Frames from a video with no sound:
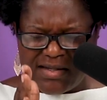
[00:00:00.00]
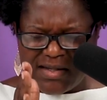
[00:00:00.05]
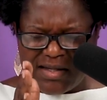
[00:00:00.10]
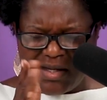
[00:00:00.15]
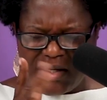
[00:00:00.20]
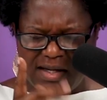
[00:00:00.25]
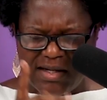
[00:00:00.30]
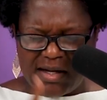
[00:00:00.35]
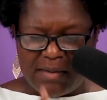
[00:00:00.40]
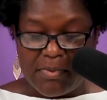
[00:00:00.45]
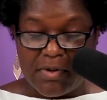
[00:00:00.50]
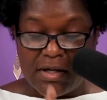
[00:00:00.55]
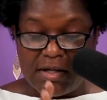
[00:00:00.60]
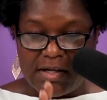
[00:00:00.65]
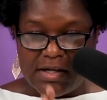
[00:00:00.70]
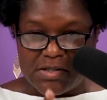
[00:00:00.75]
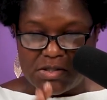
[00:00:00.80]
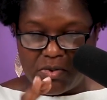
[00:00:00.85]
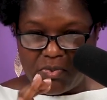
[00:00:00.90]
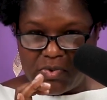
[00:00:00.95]
King
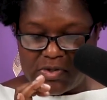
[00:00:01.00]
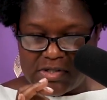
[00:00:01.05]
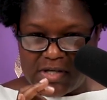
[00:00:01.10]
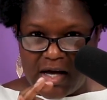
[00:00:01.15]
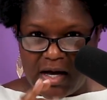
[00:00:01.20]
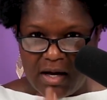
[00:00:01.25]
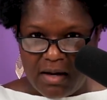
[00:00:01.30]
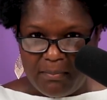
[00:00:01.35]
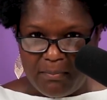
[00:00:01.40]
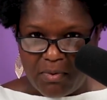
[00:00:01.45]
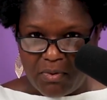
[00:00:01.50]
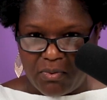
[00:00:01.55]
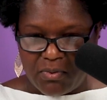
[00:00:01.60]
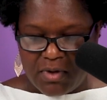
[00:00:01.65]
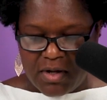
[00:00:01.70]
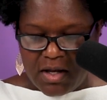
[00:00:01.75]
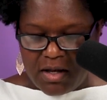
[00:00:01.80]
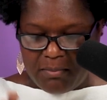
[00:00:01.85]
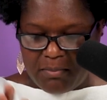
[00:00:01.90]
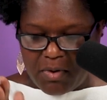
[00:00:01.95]
Nebuchadnezzar was humbled.
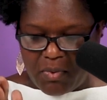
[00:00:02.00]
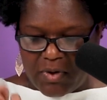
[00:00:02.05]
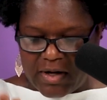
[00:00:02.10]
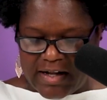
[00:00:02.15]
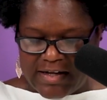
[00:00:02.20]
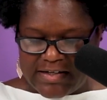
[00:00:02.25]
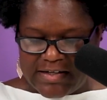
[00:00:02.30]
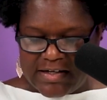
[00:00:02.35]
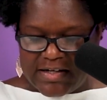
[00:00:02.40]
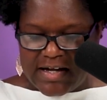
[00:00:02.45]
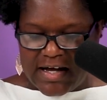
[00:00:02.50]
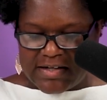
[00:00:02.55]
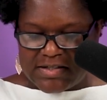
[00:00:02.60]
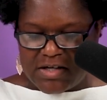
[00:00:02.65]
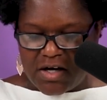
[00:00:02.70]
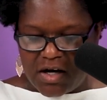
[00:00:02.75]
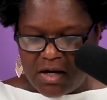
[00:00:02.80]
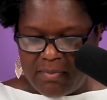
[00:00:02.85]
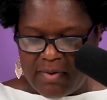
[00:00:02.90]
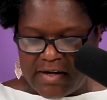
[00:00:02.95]
But what I did not
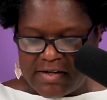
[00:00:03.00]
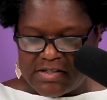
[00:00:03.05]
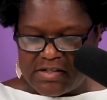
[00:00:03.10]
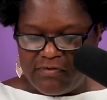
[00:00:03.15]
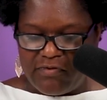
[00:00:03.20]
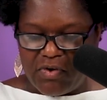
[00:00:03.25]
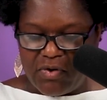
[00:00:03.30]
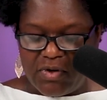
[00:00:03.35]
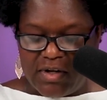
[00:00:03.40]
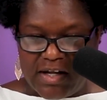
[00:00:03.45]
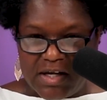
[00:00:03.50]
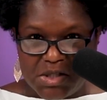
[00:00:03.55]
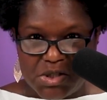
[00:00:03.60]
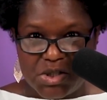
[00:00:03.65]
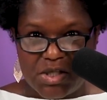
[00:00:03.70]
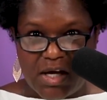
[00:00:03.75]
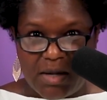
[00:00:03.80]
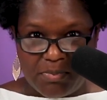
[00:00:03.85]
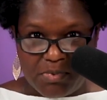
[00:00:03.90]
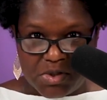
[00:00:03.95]
talk about is the very next
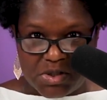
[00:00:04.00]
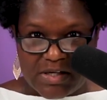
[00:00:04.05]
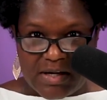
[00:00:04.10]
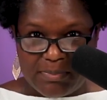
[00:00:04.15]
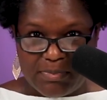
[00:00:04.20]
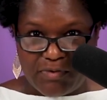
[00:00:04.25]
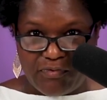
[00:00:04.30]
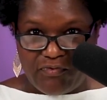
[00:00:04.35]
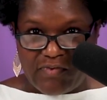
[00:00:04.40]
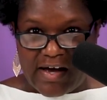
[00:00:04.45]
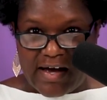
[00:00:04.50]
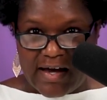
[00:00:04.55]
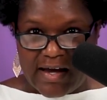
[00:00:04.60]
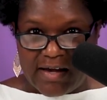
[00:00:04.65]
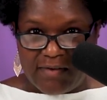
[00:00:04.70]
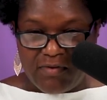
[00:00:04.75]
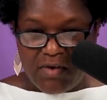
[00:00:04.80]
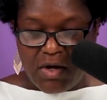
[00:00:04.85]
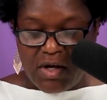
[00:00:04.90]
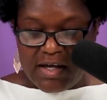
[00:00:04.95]
chapter, chapter
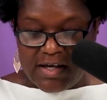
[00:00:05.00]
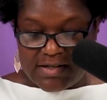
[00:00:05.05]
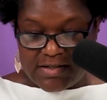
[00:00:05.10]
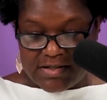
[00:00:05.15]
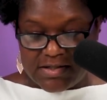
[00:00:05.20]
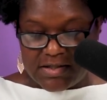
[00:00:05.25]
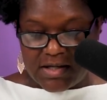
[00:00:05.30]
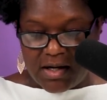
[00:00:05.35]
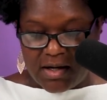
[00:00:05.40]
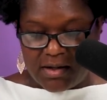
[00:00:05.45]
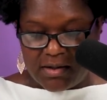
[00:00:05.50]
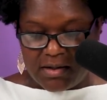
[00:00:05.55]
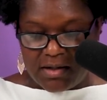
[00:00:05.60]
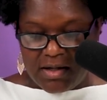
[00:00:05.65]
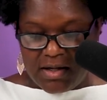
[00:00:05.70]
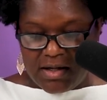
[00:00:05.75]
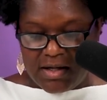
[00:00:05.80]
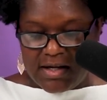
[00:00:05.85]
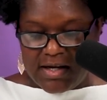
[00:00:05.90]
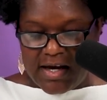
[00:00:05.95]
five, his son.
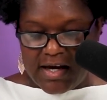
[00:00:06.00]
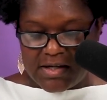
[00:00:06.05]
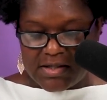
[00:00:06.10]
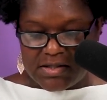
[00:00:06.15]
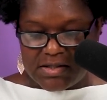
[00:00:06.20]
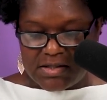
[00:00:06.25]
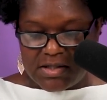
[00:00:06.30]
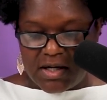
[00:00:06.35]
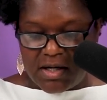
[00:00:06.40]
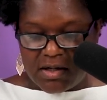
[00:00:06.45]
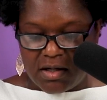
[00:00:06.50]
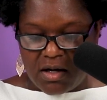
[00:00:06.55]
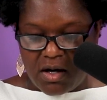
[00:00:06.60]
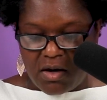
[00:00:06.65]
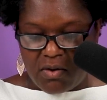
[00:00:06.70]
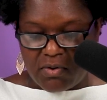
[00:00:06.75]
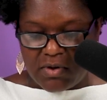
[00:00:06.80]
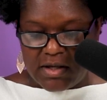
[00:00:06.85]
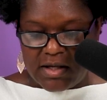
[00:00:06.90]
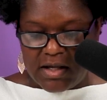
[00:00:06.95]
He had a son
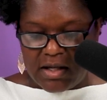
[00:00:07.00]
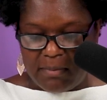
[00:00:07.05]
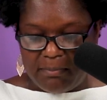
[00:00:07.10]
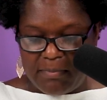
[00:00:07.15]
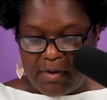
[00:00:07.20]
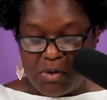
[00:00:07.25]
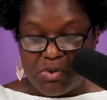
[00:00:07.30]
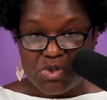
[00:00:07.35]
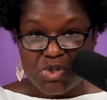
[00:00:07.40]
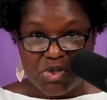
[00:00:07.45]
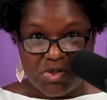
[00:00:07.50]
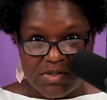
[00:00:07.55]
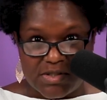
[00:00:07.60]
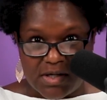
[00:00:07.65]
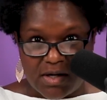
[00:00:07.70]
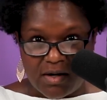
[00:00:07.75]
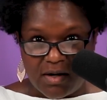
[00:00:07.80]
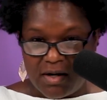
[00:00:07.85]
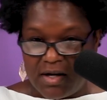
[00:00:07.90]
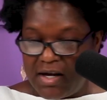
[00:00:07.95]
called King
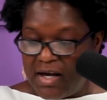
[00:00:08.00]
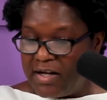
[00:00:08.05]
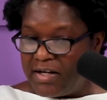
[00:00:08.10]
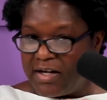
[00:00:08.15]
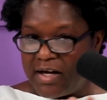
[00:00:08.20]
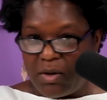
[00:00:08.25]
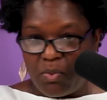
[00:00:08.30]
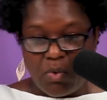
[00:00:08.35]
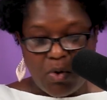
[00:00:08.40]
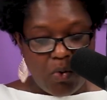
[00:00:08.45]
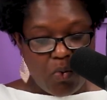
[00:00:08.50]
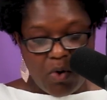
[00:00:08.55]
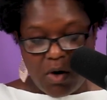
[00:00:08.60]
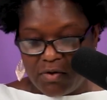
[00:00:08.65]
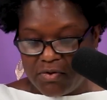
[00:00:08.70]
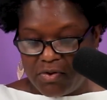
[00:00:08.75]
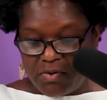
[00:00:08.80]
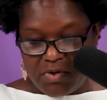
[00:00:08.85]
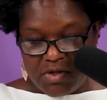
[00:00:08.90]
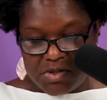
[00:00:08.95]
Belshazzar. Now, I won't
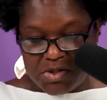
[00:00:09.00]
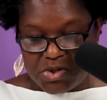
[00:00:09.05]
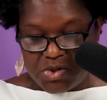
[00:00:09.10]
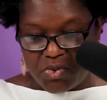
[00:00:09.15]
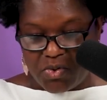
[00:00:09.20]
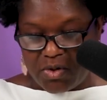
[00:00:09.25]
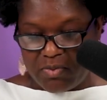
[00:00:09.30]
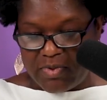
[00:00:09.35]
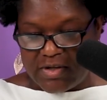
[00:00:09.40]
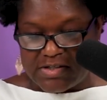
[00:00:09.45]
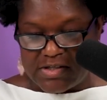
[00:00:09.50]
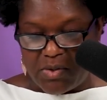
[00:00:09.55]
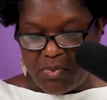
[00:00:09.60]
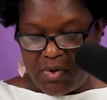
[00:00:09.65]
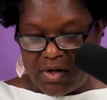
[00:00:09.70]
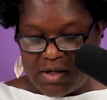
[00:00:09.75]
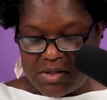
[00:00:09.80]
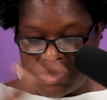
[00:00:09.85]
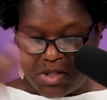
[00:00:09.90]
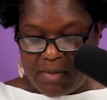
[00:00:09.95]
walk through his story because I
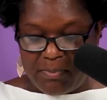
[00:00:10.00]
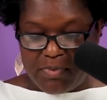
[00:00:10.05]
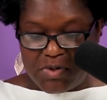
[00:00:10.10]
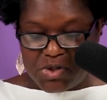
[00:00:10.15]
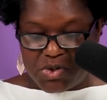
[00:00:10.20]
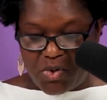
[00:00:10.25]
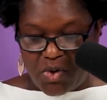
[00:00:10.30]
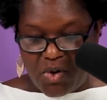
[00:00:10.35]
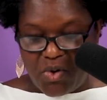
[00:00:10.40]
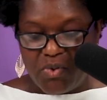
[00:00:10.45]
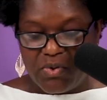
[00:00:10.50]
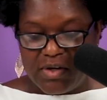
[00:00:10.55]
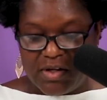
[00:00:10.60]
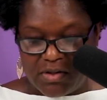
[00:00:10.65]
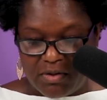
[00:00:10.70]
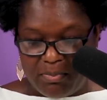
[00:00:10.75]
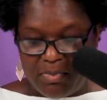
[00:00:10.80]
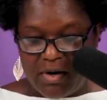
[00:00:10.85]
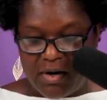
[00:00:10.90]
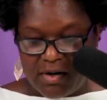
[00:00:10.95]
want to jump into a whole
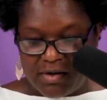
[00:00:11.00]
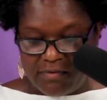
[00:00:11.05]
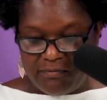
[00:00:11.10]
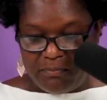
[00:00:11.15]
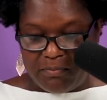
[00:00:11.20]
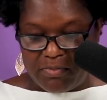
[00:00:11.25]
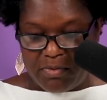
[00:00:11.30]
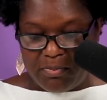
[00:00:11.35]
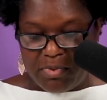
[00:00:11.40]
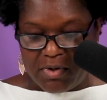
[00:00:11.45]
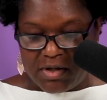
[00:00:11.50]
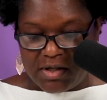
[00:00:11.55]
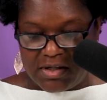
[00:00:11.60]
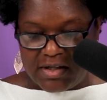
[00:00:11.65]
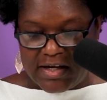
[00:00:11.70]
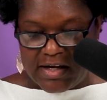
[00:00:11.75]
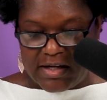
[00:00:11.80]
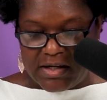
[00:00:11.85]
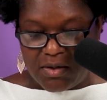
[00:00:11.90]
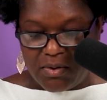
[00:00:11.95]
nother part of the book of
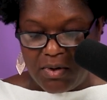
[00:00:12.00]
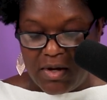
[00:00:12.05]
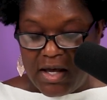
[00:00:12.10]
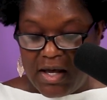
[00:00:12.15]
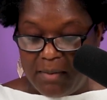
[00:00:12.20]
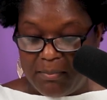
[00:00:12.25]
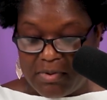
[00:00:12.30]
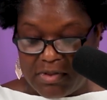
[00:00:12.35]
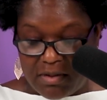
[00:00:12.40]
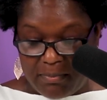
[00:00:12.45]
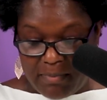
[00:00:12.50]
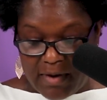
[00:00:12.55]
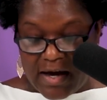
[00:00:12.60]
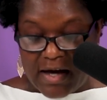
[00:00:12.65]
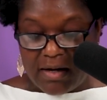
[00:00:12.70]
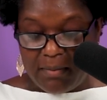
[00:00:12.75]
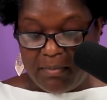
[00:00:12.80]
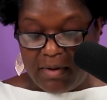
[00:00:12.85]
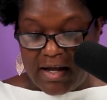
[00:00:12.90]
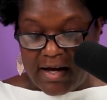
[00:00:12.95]
Daniel. But the
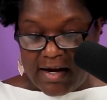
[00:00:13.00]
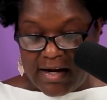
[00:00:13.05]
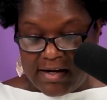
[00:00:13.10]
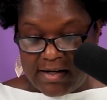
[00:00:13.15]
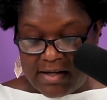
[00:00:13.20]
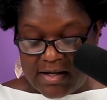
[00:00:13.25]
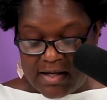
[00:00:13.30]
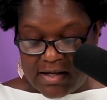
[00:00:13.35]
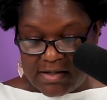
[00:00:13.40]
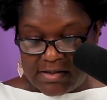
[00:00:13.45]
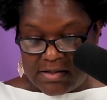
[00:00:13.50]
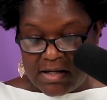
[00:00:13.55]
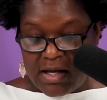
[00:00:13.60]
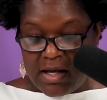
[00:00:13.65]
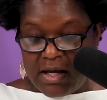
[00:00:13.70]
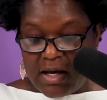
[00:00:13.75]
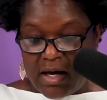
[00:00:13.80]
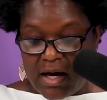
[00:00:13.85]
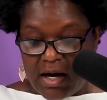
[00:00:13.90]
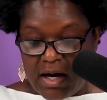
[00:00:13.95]
bottom line is,
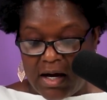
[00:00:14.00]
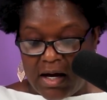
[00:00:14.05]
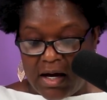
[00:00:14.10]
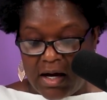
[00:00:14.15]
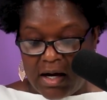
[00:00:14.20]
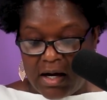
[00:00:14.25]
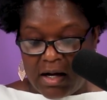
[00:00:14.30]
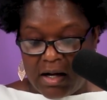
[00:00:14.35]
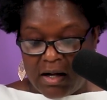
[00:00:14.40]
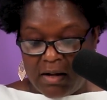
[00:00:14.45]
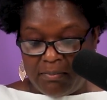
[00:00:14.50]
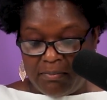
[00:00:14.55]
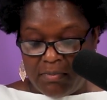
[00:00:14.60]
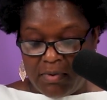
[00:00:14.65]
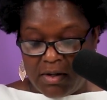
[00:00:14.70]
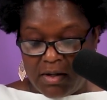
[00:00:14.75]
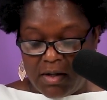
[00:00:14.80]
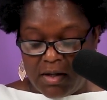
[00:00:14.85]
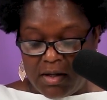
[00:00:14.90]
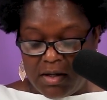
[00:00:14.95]
uh,
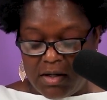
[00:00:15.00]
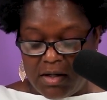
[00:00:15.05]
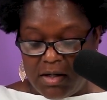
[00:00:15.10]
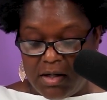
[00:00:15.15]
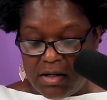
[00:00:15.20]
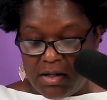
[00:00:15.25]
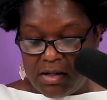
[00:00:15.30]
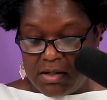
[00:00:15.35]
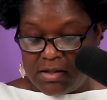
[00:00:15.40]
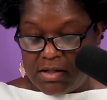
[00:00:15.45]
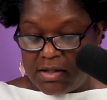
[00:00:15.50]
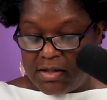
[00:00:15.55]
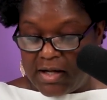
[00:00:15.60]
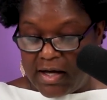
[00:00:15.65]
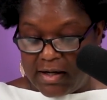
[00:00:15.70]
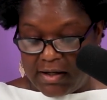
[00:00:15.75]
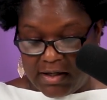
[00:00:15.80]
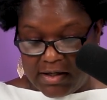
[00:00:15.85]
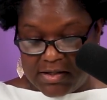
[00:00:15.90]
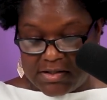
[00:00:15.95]
he did
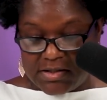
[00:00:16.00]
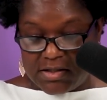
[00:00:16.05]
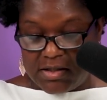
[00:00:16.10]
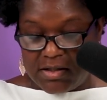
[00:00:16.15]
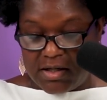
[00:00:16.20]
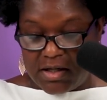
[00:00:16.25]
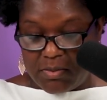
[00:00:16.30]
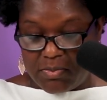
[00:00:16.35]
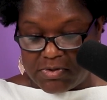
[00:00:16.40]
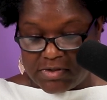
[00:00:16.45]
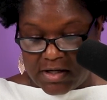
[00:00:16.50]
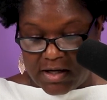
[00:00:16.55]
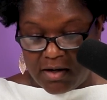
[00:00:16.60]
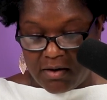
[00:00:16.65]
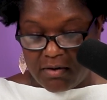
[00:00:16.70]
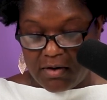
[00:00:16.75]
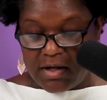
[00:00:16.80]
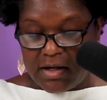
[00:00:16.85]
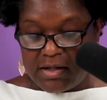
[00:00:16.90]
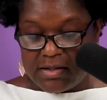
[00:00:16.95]
not listen. He was
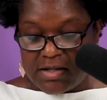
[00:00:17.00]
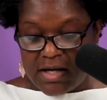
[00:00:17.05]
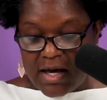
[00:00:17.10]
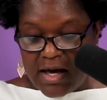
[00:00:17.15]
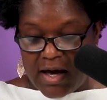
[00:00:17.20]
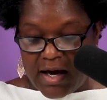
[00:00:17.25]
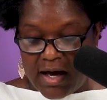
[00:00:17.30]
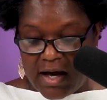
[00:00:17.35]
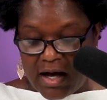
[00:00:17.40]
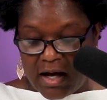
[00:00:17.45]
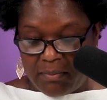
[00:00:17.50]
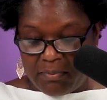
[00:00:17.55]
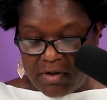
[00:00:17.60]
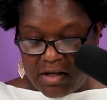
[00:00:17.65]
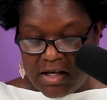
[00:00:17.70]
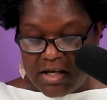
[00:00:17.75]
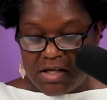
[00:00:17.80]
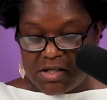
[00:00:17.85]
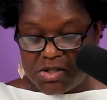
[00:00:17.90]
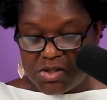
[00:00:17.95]
arrogant. Um,
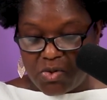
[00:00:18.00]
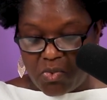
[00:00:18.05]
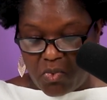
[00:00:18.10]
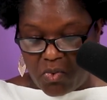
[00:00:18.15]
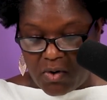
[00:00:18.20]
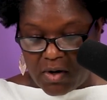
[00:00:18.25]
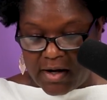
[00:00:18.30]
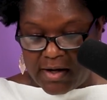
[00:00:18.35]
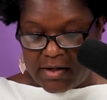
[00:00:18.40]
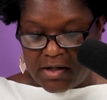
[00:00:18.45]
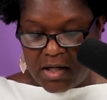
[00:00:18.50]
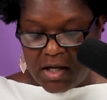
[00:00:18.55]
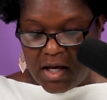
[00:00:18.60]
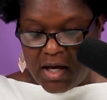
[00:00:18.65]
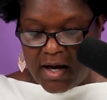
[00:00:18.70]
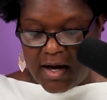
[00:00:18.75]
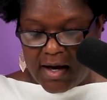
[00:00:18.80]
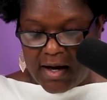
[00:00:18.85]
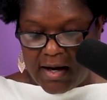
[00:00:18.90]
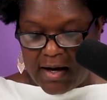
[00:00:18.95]
he is the one.
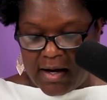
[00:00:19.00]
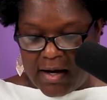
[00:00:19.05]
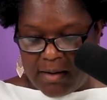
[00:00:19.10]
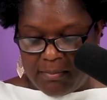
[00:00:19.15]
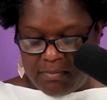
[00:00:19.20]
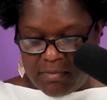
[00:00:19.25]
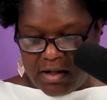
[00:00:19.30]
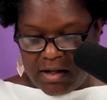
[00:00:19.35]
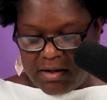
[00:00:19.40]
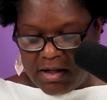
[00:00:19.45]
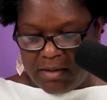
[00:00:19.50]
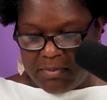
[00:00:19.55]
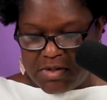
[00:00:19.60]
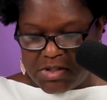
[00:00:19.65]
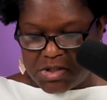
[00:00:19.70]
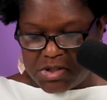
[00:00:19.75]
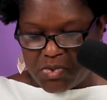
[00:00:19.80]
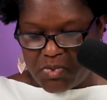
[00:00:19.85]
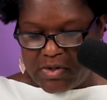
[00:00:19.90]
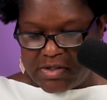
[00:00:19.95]
Um, let, let me
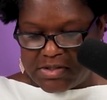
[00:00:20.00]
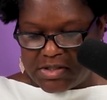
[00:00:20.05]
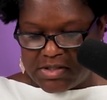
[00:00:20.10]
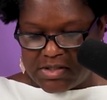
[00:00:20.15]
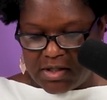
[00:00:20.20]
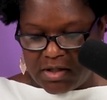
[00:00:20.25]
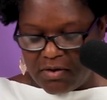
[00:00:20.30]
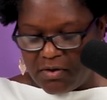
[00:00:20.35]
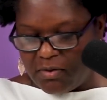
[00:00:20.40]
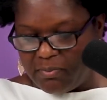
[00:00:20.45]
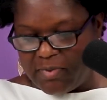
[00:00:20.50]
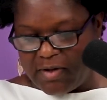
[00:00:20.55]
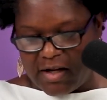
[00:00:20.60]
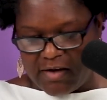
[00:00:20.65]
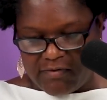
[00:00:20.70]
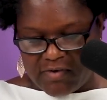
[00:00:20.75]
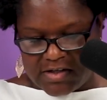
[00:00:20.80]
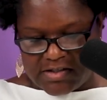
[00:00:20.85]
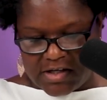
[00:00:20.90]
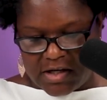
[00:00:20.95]
just read just a little bit
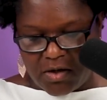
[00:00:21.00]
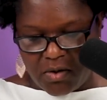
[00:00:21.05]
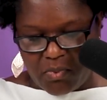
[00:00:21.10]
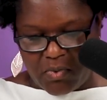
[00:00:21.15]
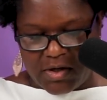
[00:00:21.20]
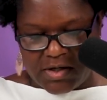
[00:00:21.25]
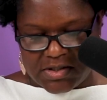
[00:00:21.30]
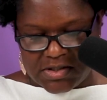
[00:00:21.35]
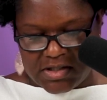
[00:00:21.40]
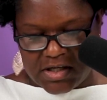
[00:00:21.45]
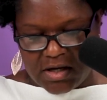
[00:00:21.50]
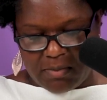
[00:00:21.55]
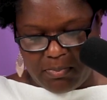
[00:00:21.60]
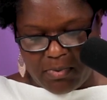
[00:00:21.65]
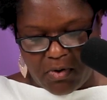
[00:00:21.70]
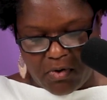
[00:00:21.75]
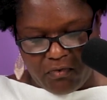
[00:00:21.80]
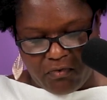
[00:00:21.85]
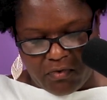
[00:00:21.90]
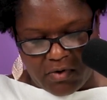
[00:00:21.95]
of it because I don't want to skip
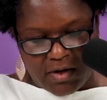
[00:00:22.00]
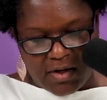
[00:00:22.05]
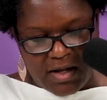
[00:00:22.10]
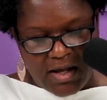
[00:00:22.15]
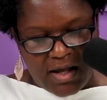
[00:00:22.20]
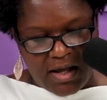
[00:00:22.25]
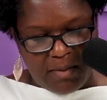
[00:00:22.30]
over it.